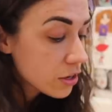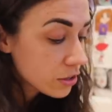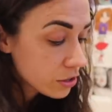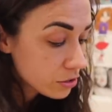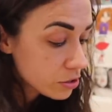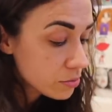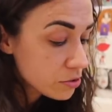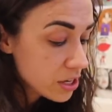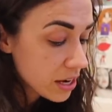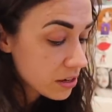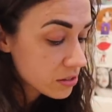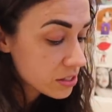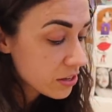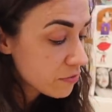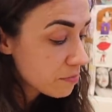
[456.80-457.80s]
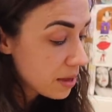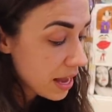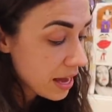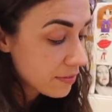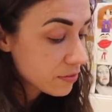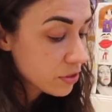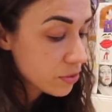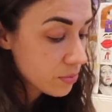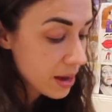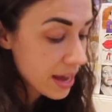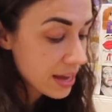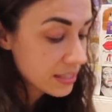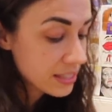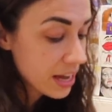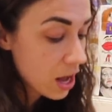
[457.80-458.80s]
your YouTube channels have paved the
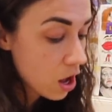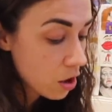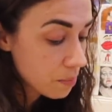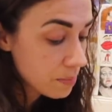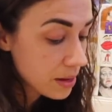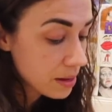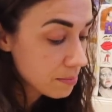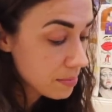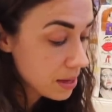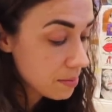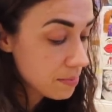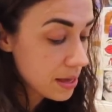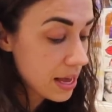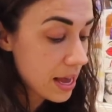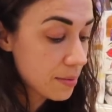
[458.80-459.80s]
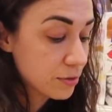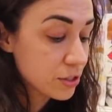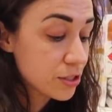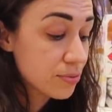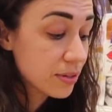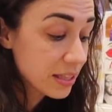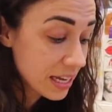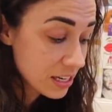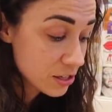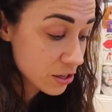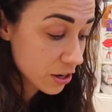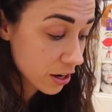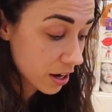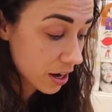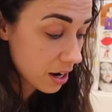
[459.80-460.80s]
way to helping me be able to relate to
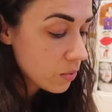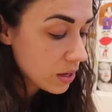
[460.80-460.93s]
her.